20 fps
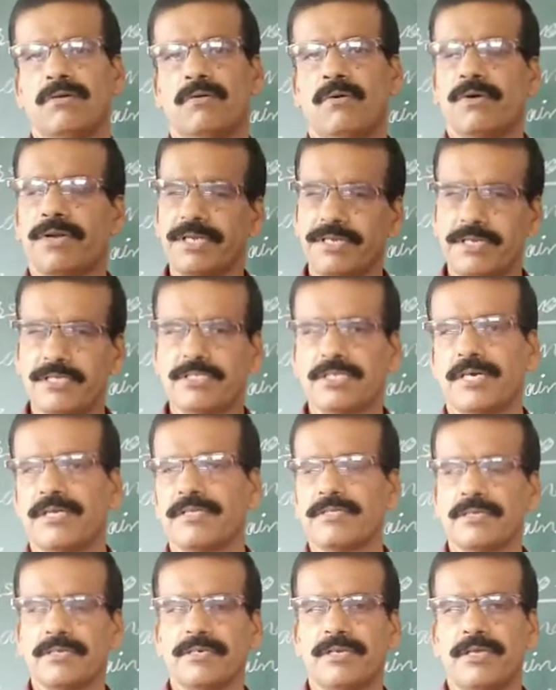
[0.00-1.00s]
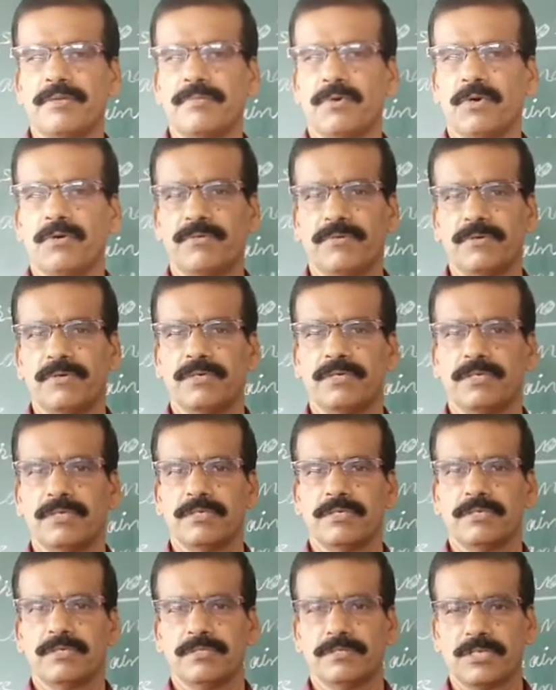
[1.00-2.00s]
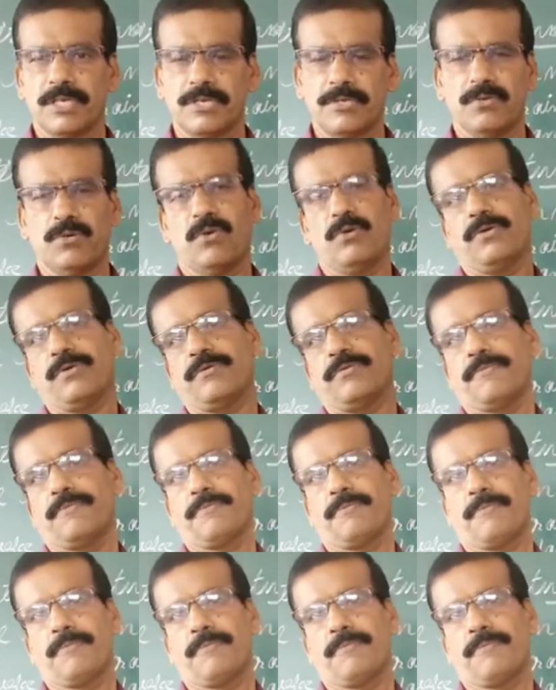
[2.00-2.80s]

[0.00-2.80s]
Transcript: or it is another name of cyclone.